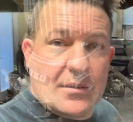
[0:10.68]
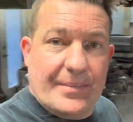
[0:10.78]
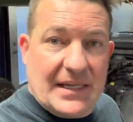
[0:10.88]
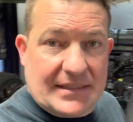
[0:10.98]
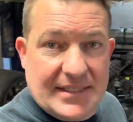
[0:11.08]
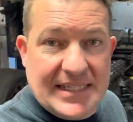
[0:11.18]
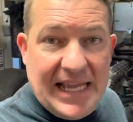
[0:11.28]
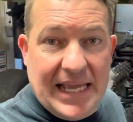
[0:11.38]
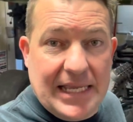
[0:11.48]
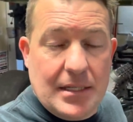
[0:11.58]
back.
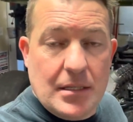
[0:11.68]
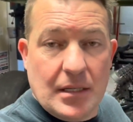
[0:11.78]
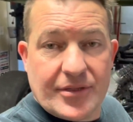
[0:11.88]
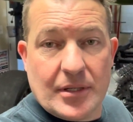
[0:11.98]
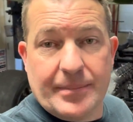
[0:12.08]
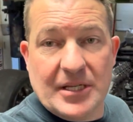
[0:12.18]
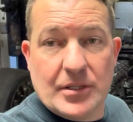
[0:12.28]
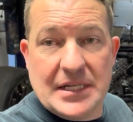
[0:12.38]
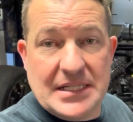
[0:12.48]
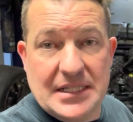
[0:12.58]
Today, I thought it'd be a good
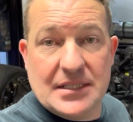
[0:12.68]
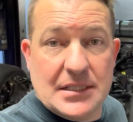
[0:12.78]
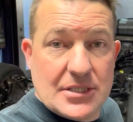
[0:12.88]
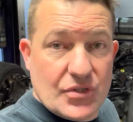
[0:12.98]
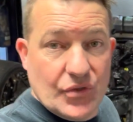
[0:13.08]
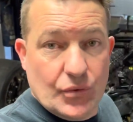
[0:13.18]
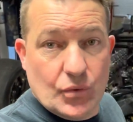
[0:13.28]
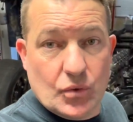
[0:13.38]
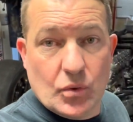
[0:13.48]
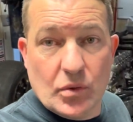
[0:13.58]
idea to
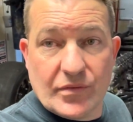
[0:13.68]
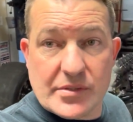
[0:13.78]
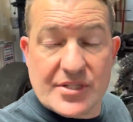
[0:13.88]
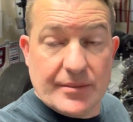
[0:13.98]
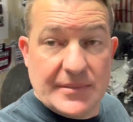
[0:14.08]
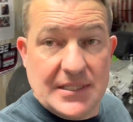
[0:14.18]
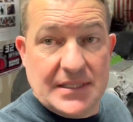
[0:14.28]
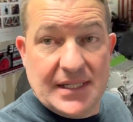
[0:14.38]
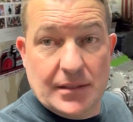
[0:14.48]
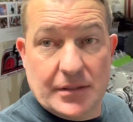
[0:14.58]
go over some
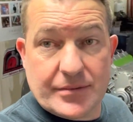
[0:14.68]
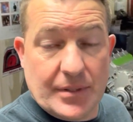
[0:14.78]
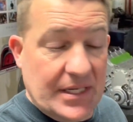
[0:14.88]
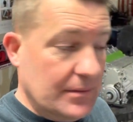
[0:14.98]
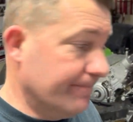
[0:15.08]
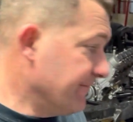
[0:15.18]
details, right?